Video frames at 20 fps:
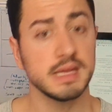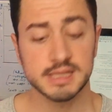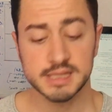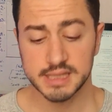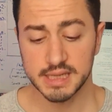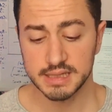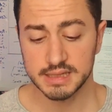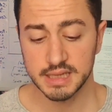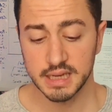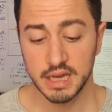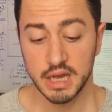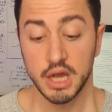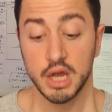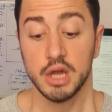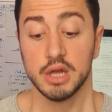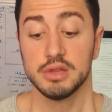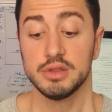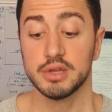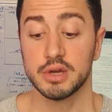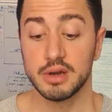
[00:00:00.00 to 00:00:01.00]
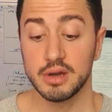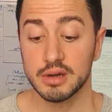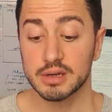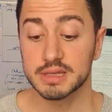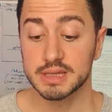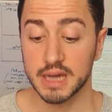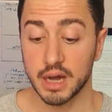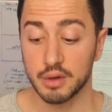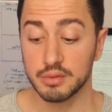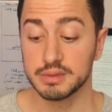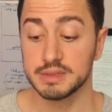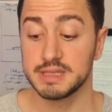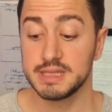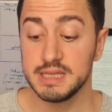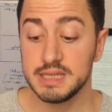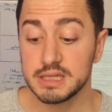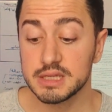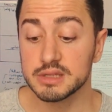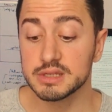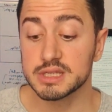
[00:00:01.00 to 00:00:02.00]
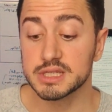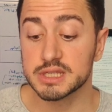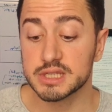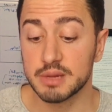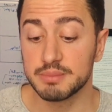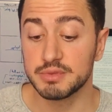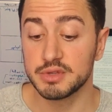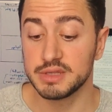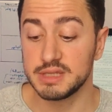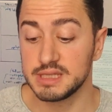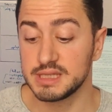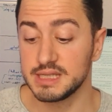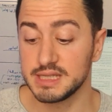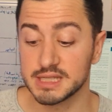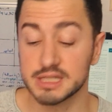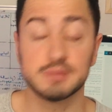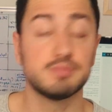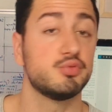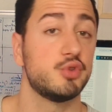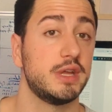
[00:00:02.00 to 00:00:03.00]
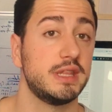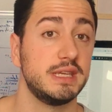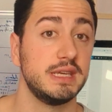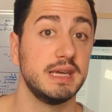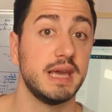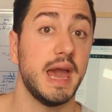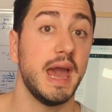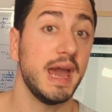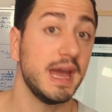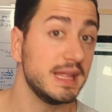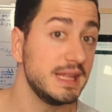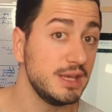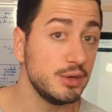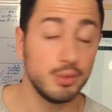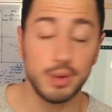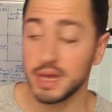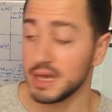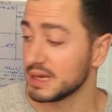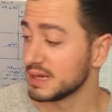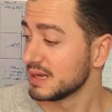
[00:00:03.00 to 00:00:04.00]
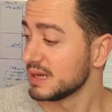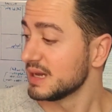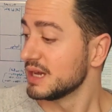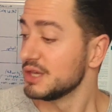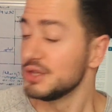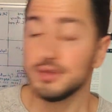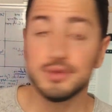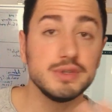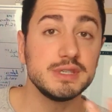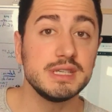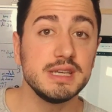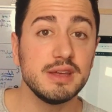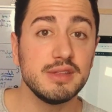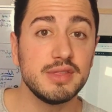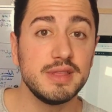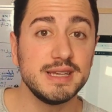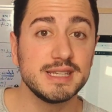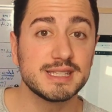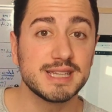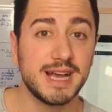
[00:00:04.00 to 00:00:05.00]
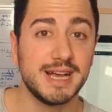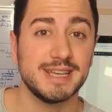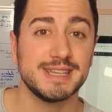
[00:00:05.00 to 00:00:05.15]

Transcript: said the lockdown didn't stop the disease spreading anyway, using this